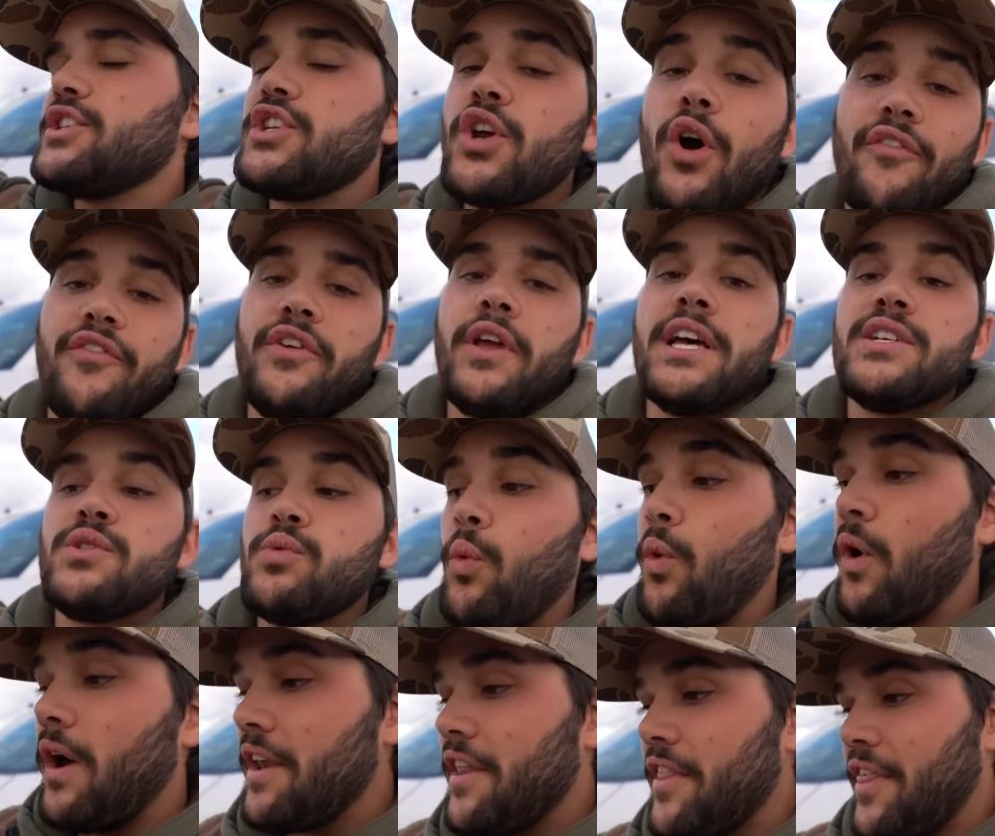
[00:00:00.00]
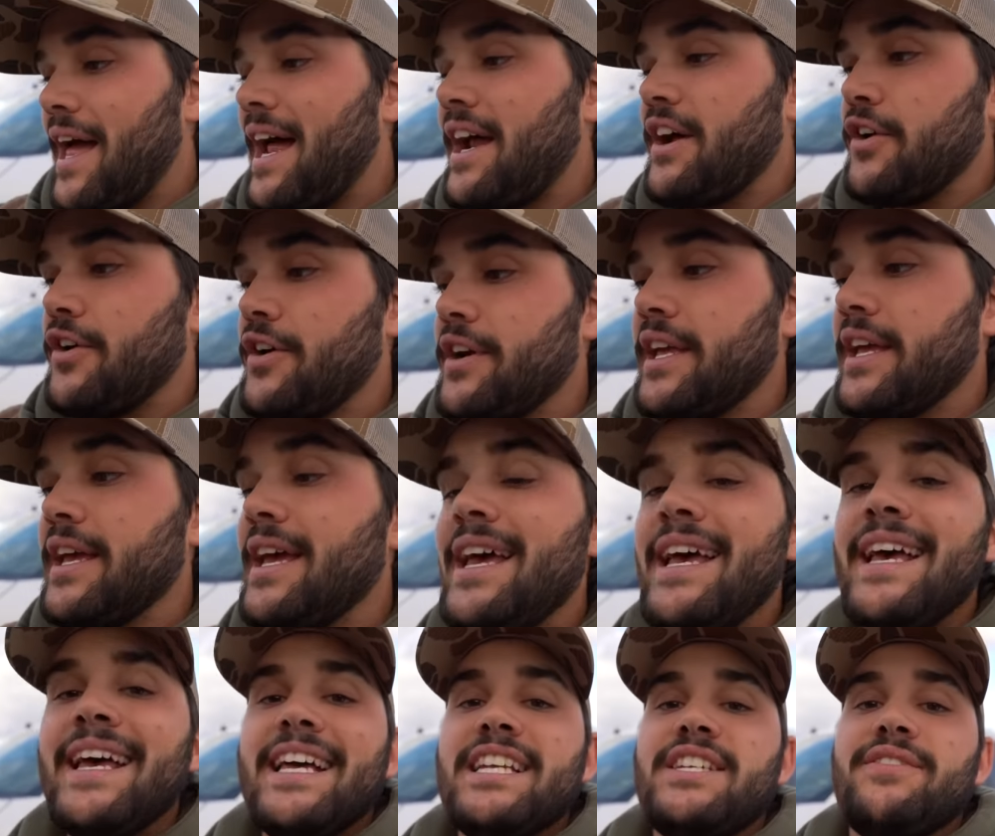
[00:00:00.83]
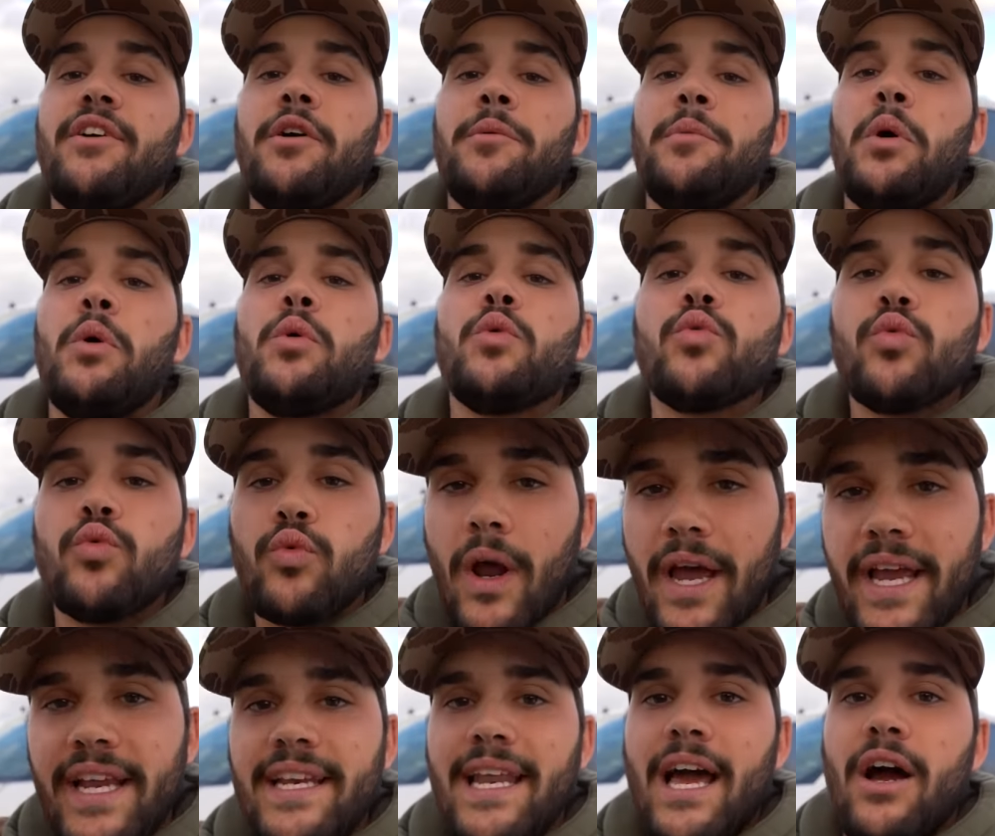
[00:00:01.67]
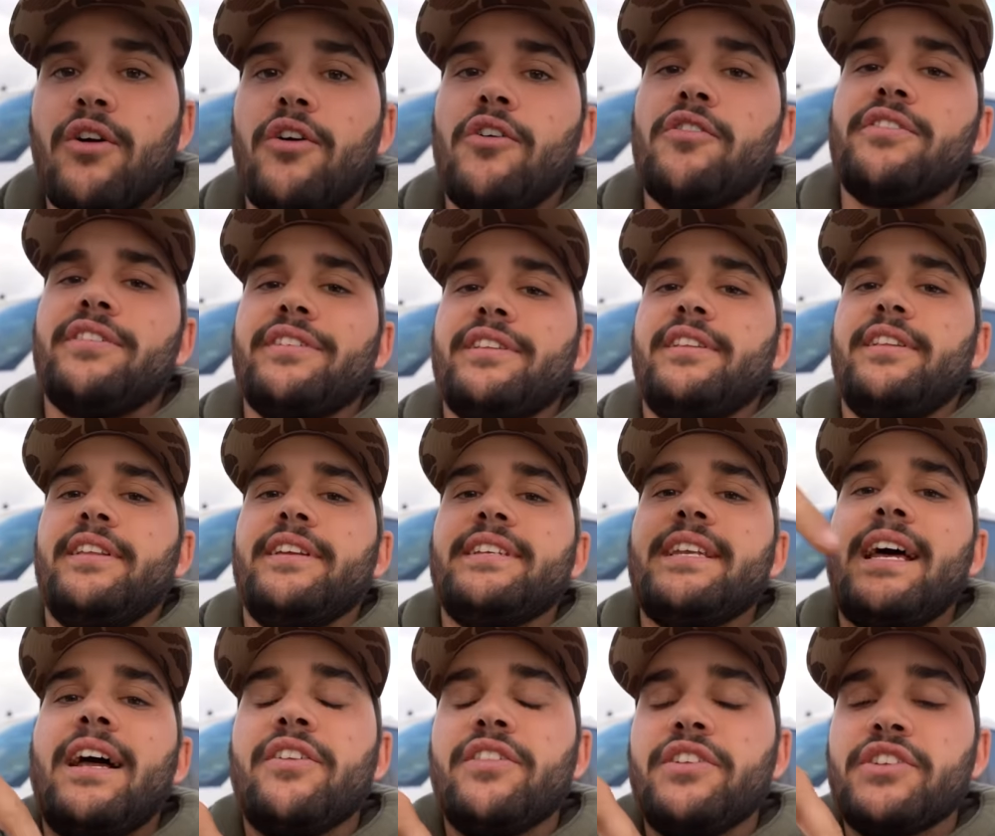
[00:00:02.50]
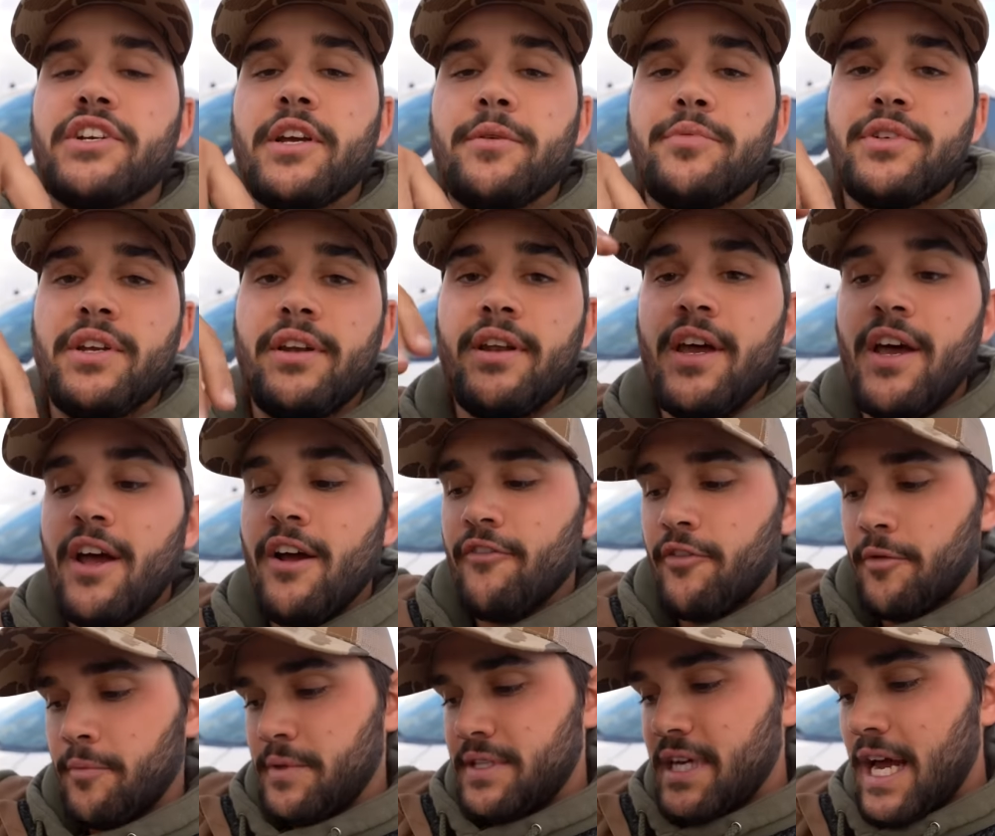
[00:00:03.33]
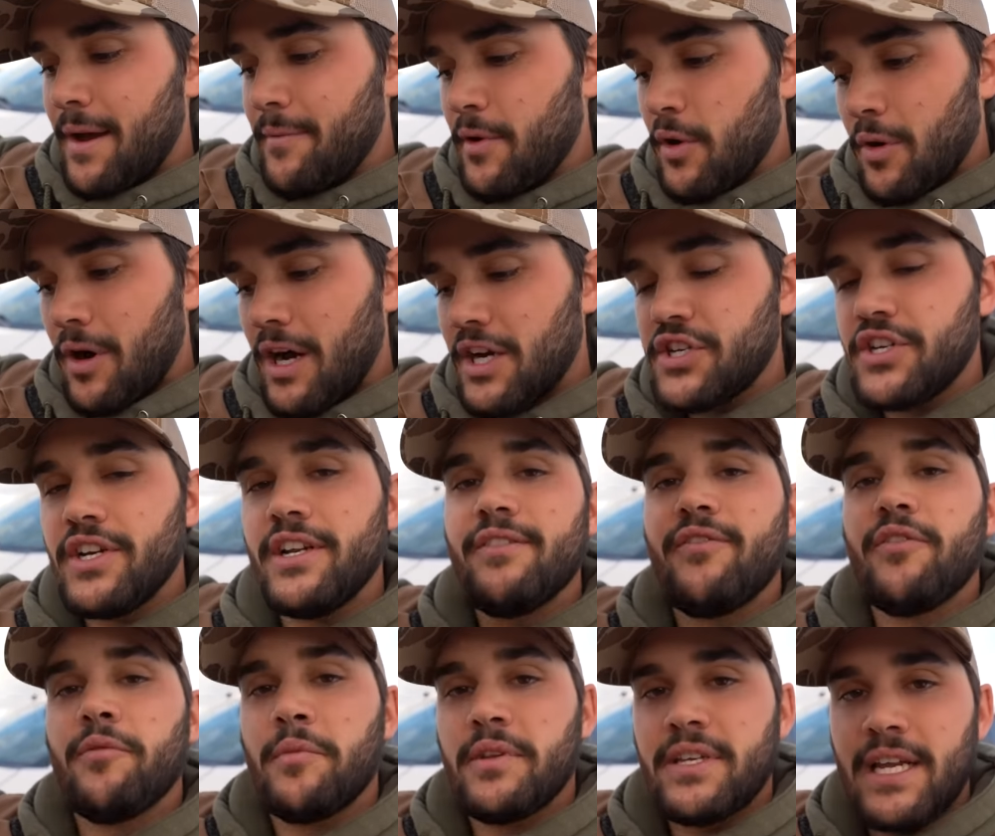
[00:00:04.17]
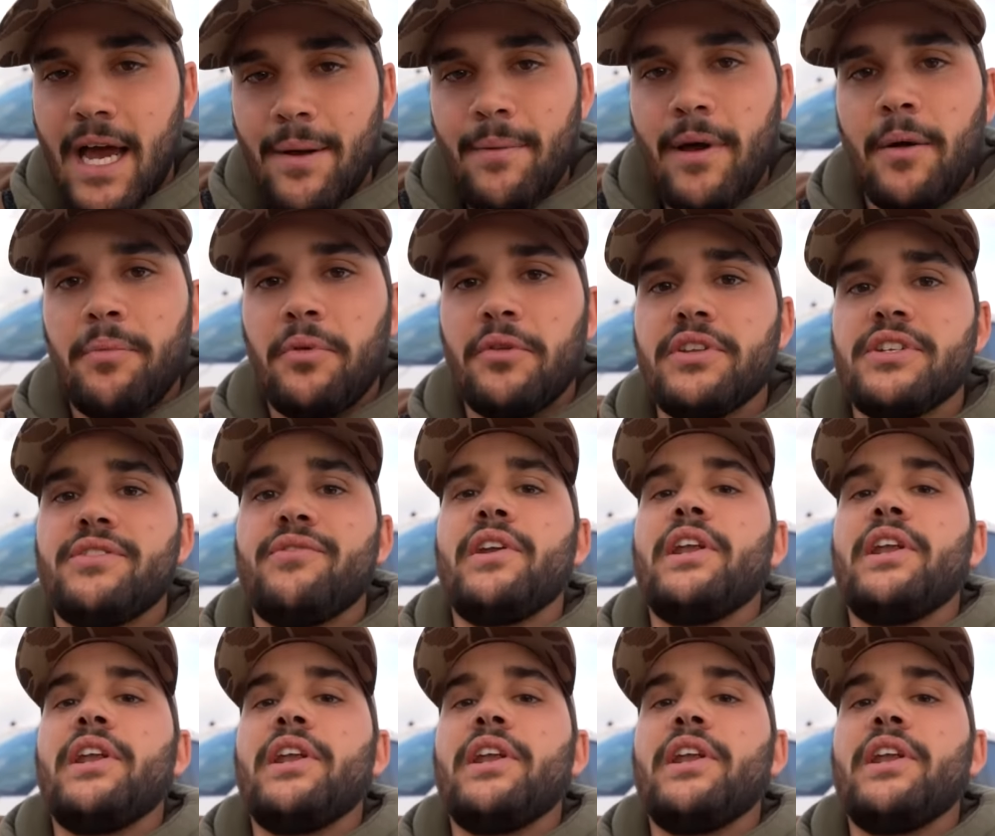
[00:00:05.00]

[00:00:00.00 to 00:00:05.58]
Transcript: So if you guys want that hoodie, it's available right now. Go click the link down in the description. From the time you're watching it, from the time I upload this